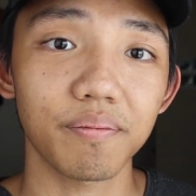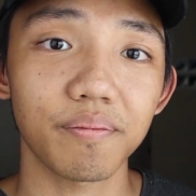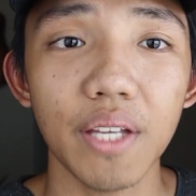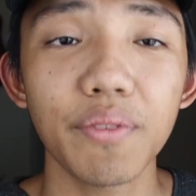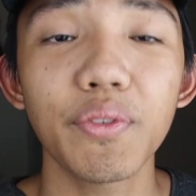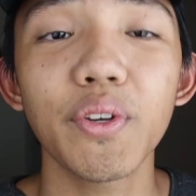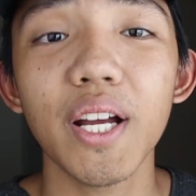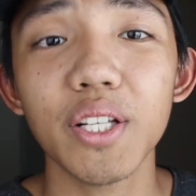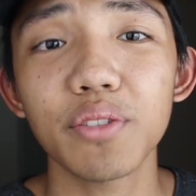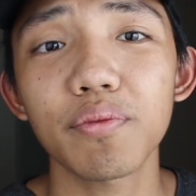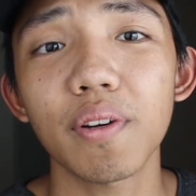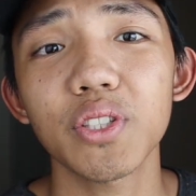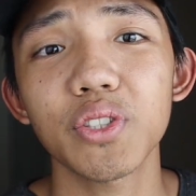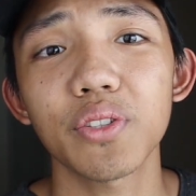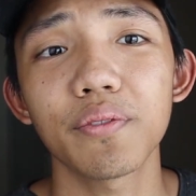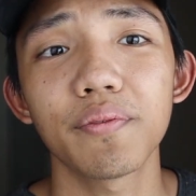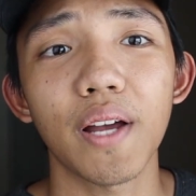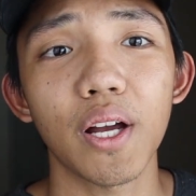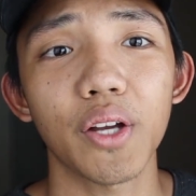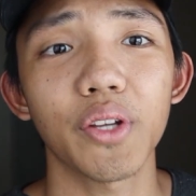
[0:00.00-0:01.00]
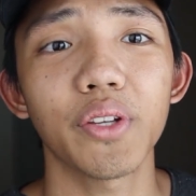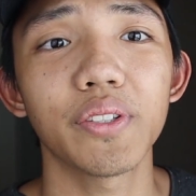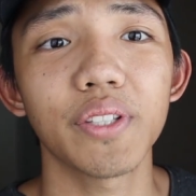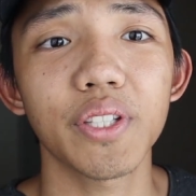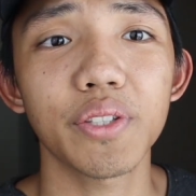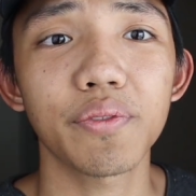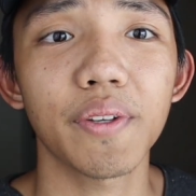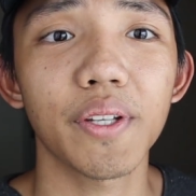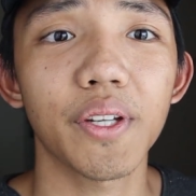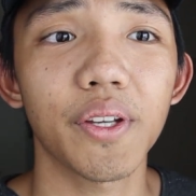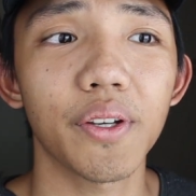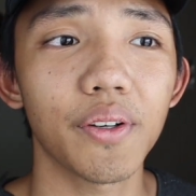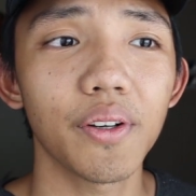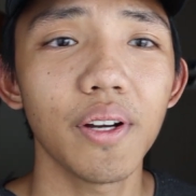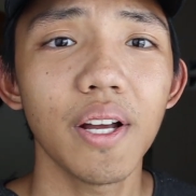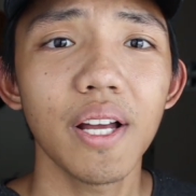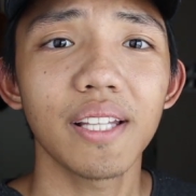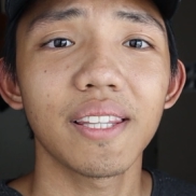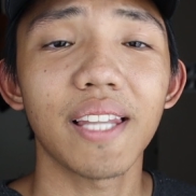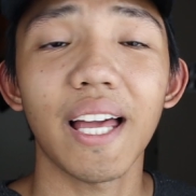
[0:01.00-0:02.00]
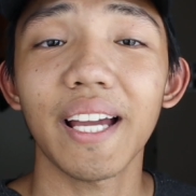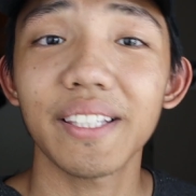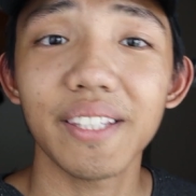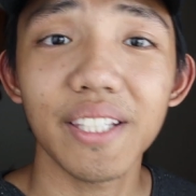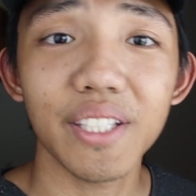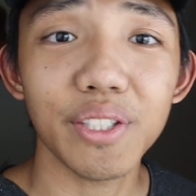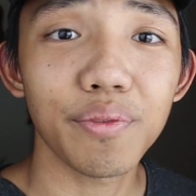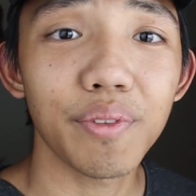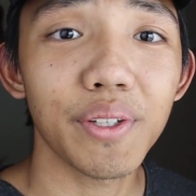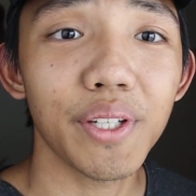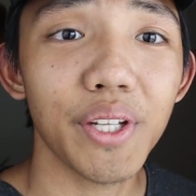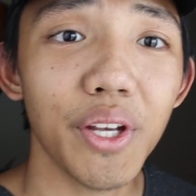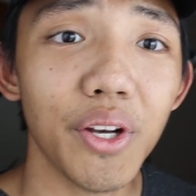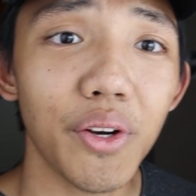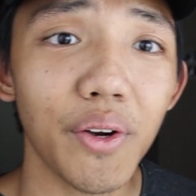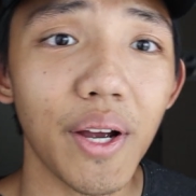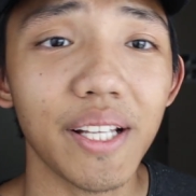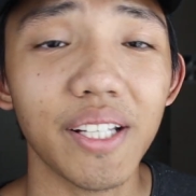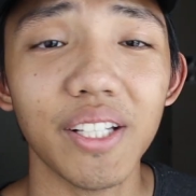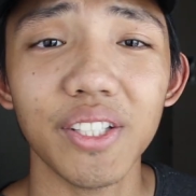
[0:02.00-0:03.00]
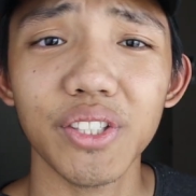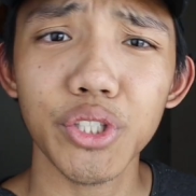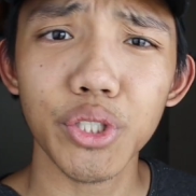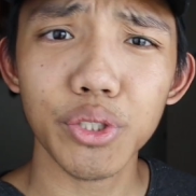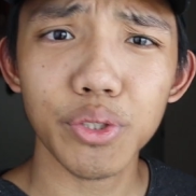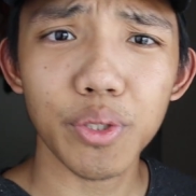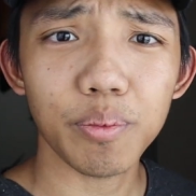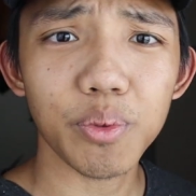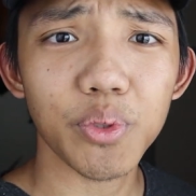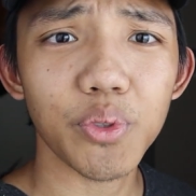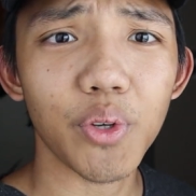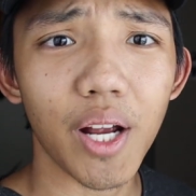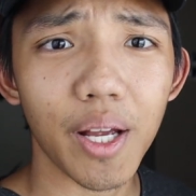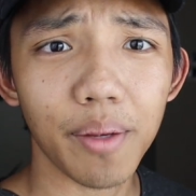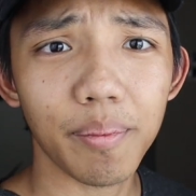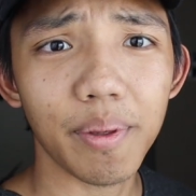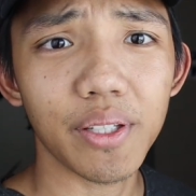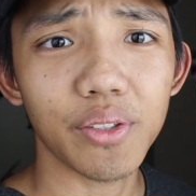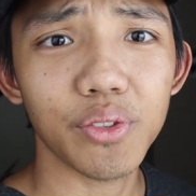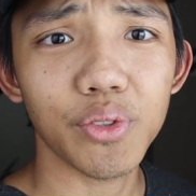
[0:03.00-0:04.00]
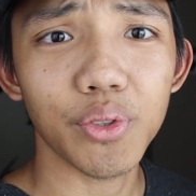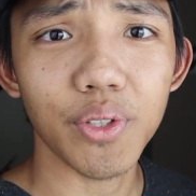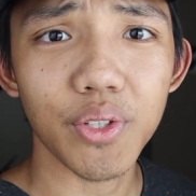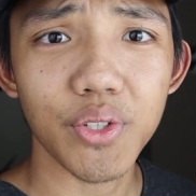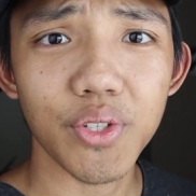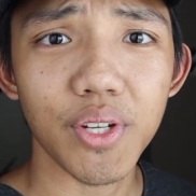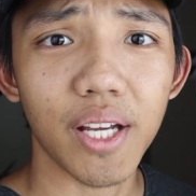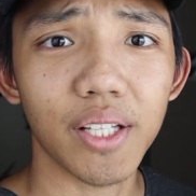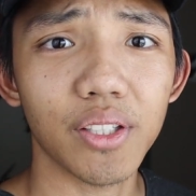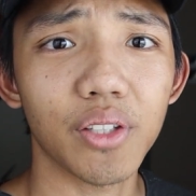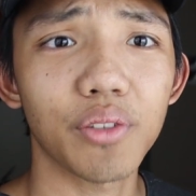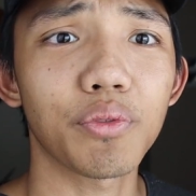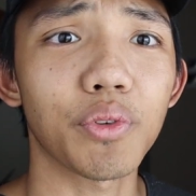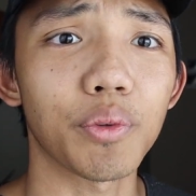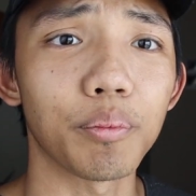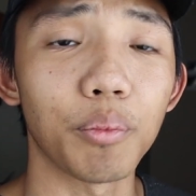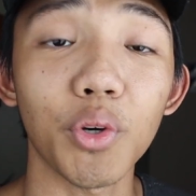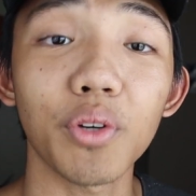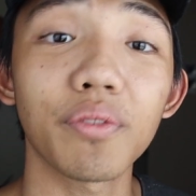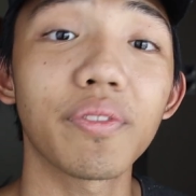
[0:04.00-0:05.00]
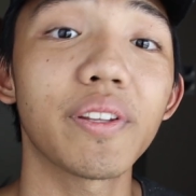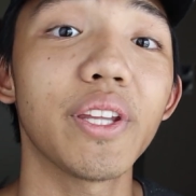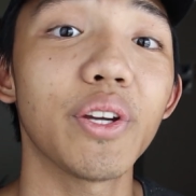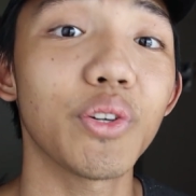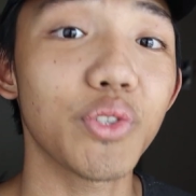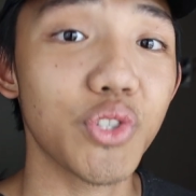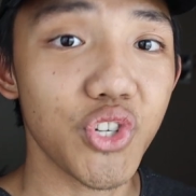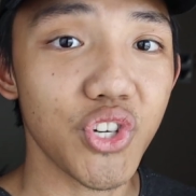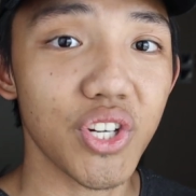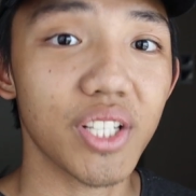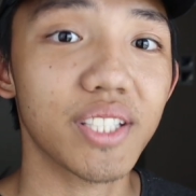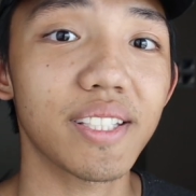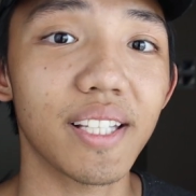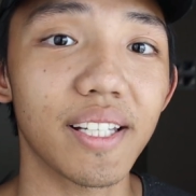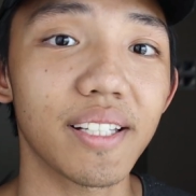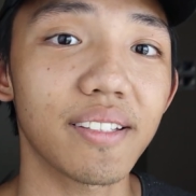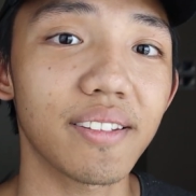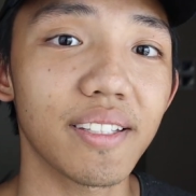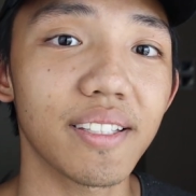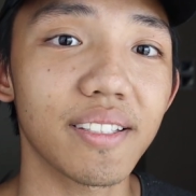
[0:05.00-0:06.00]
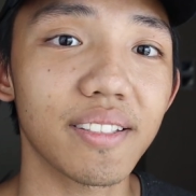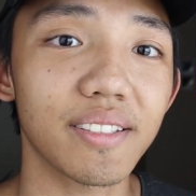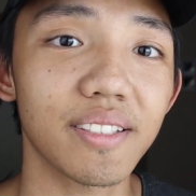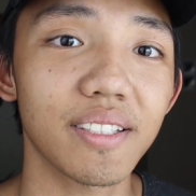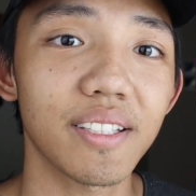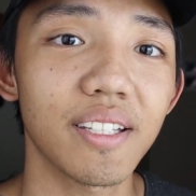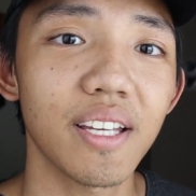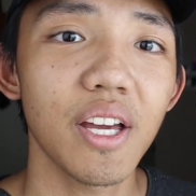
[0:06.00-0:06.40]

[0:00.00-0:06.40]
If you guys found some value in this video, like this video and consider subscribing to the channel for more videos just like this.